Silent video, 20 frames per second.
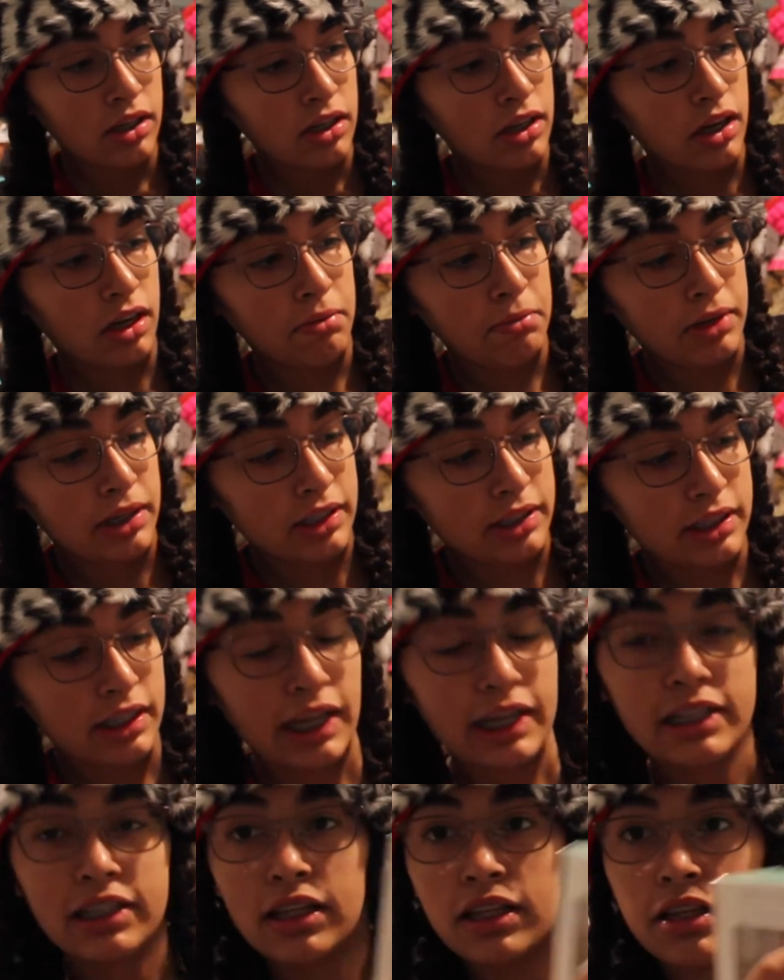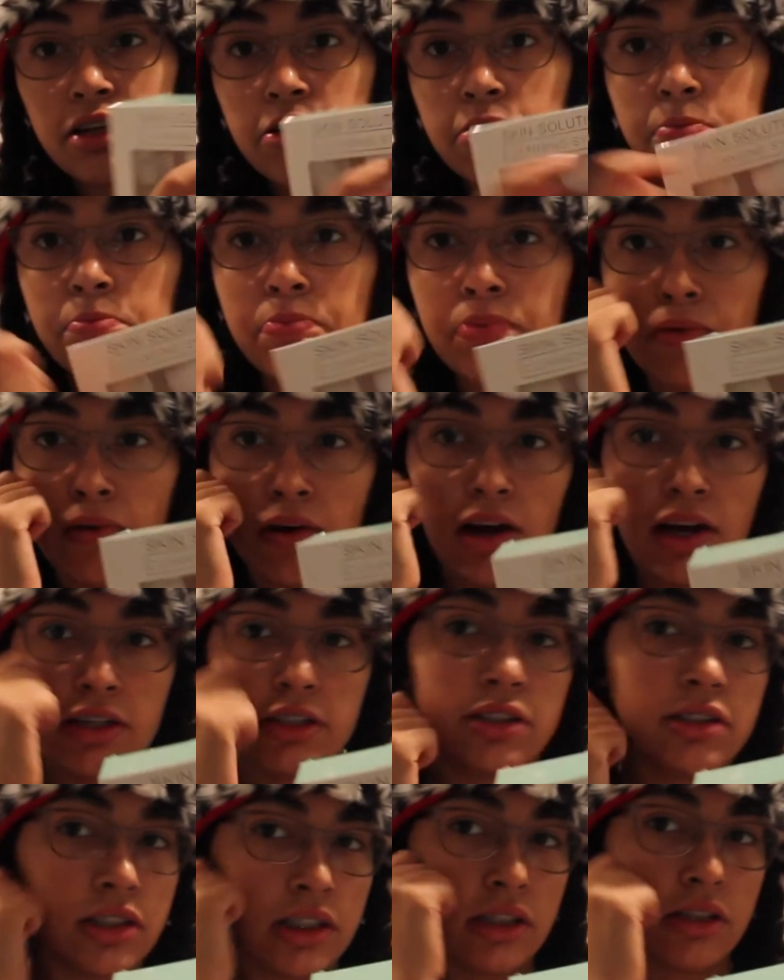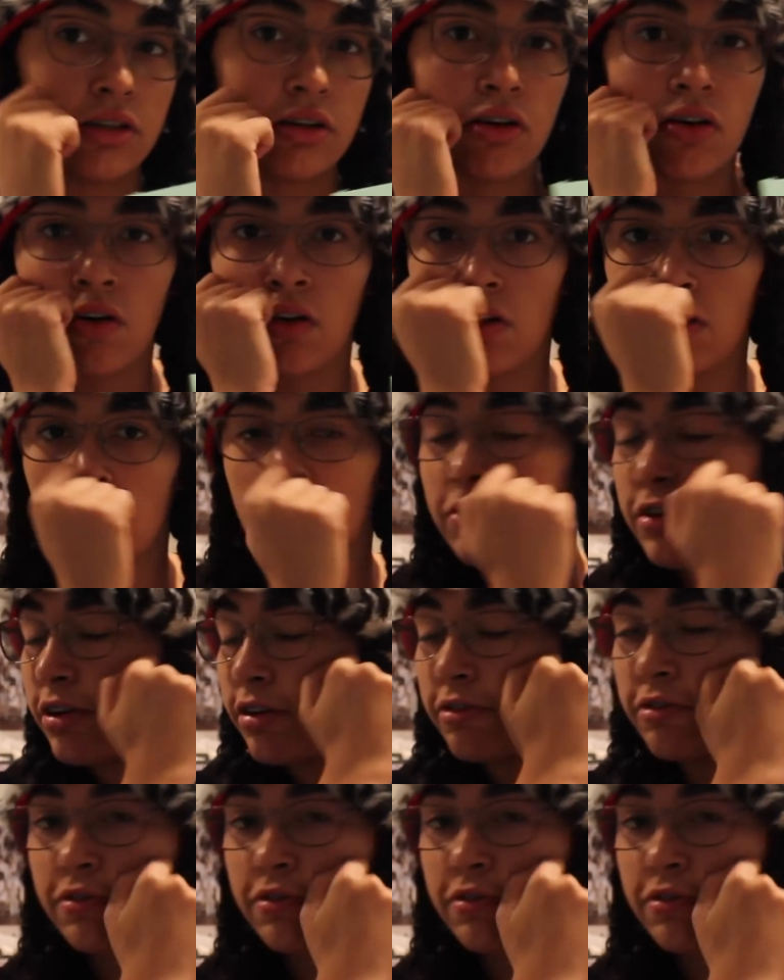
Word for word: Um, and it's like the little brush, and you go all over your